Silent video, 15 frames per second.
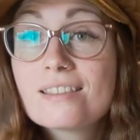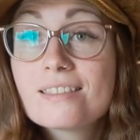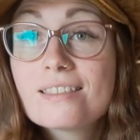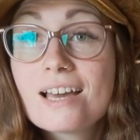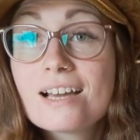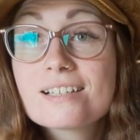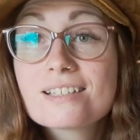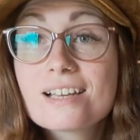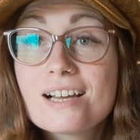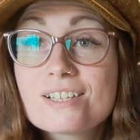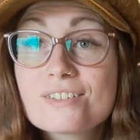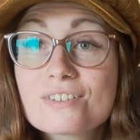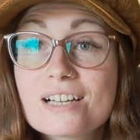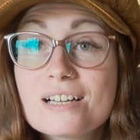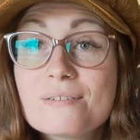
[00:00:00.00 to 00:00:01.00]
Thanks
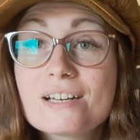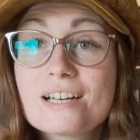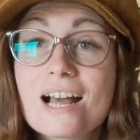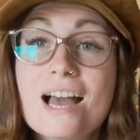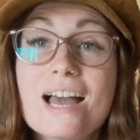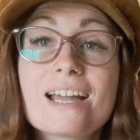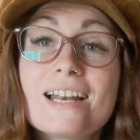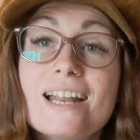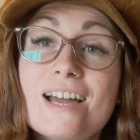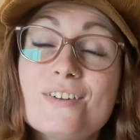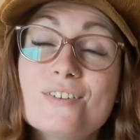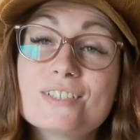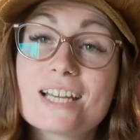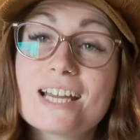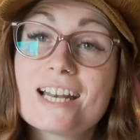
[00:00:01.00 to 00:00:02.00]
guys for coming and hanging
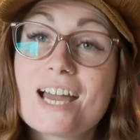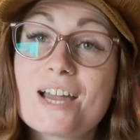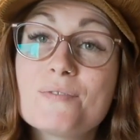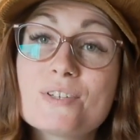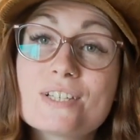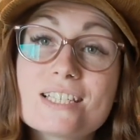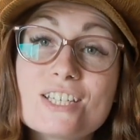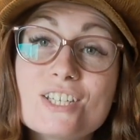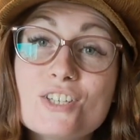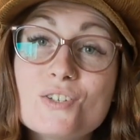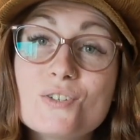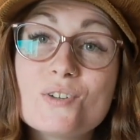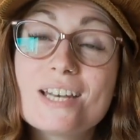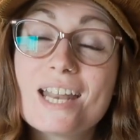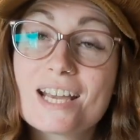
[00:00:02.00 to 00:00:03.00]
out, and I will see
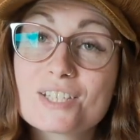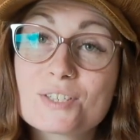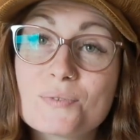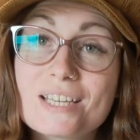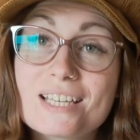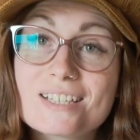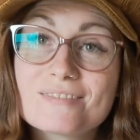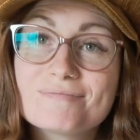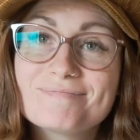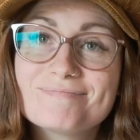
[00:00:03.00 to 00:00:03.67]
you next week.